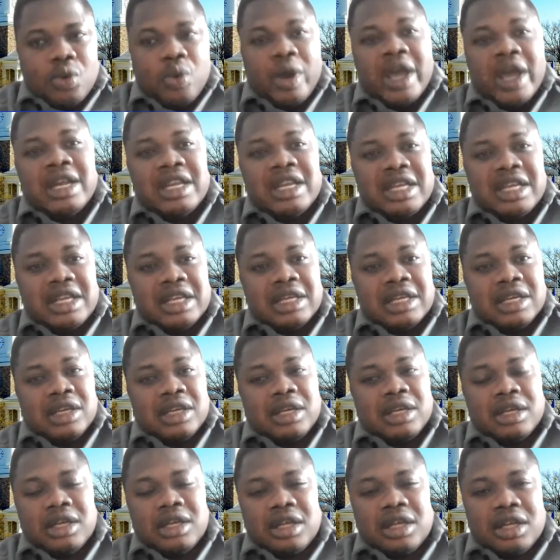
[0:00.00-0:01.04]
when
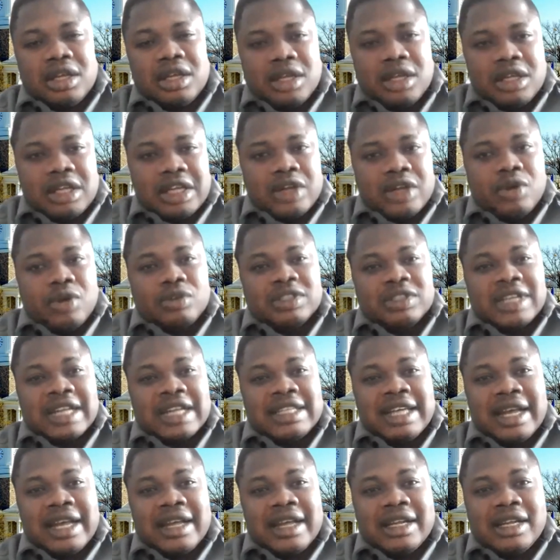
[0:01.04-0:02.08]
he
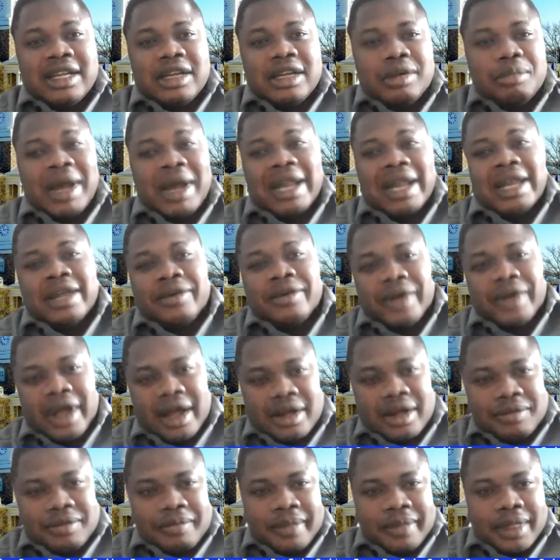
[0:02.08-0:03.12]
contacted
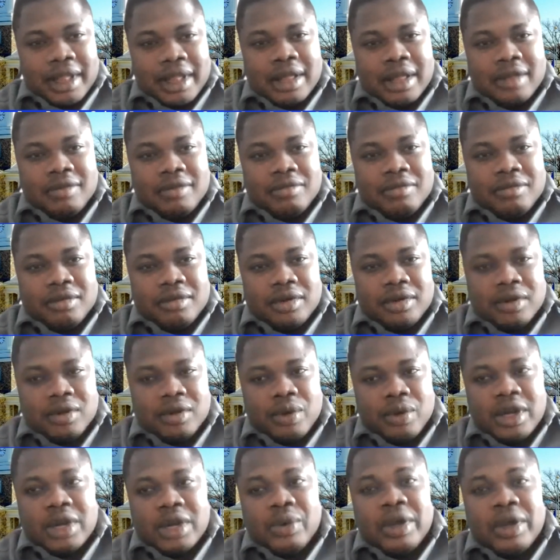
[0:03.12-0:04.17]
malaria,
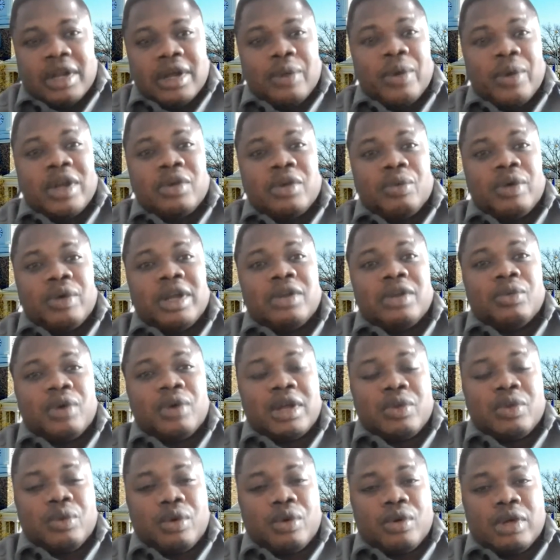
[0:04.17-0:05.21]

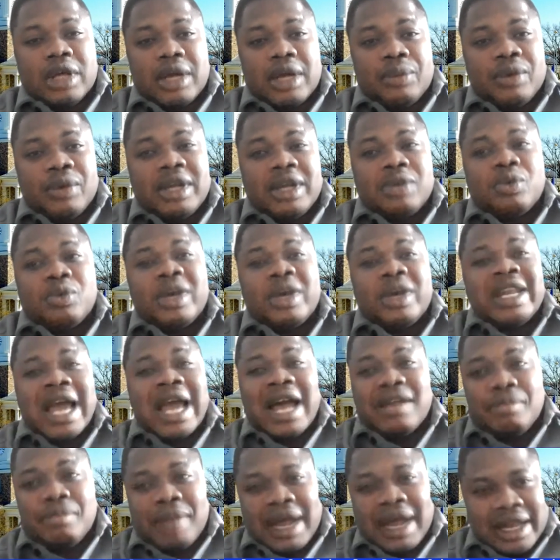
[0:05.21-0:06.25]
when he
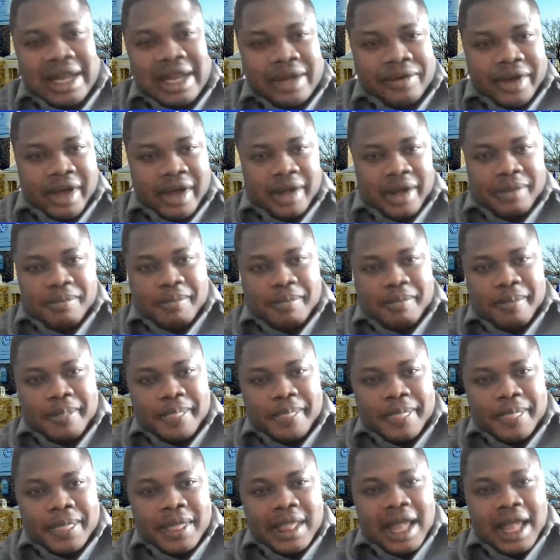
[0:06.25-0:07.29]
had malaria.
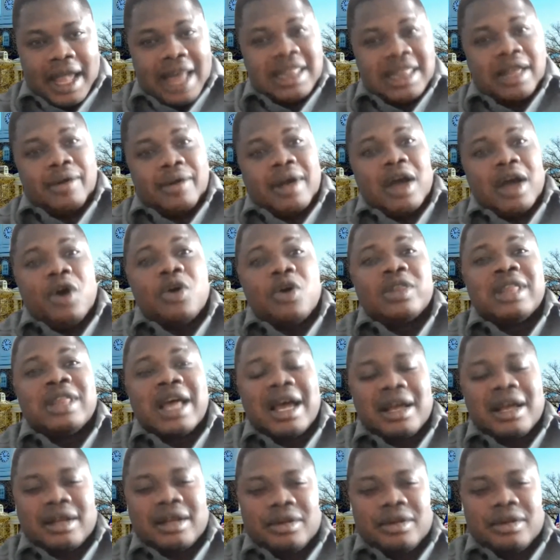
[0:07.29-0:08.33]
And there are
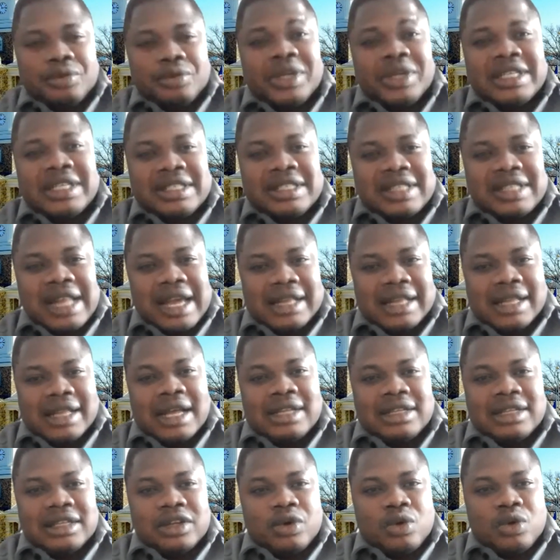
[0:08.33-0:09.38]
other readings like
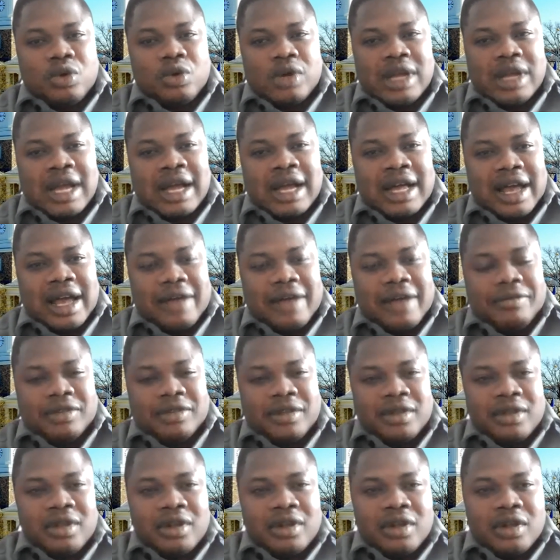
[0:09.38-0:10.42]
that in the colonial
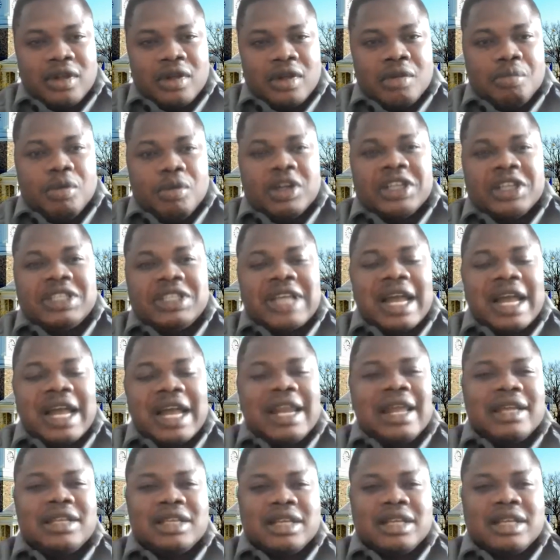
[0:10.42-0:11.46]
archives. But the
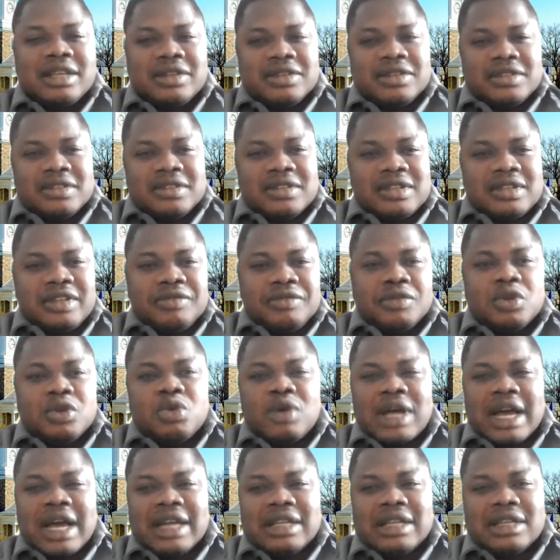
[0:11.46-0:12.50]
challenge is, if
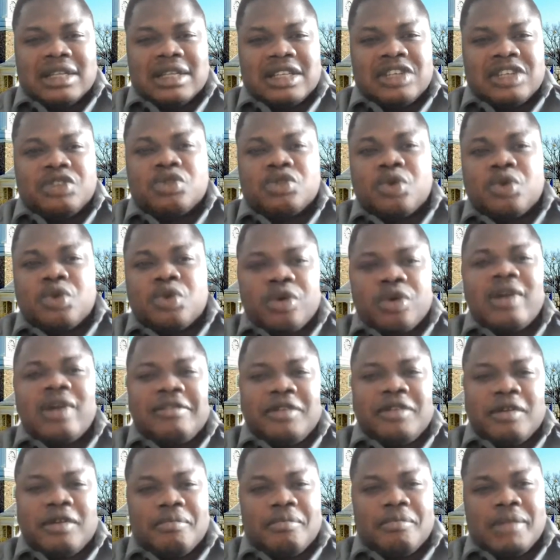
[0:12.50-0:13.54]
you look at the
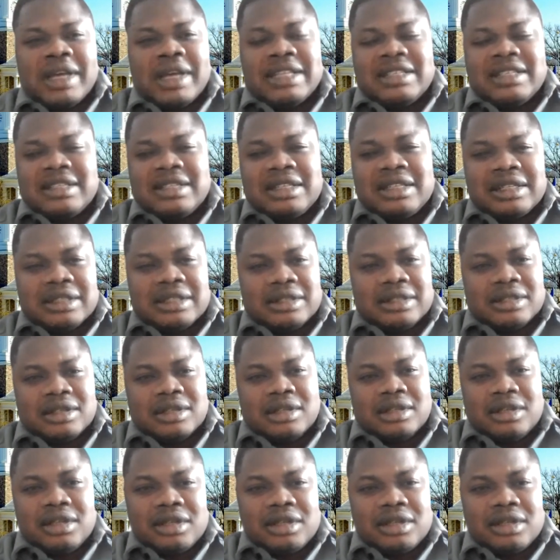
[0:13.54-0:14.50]
historiography of medicine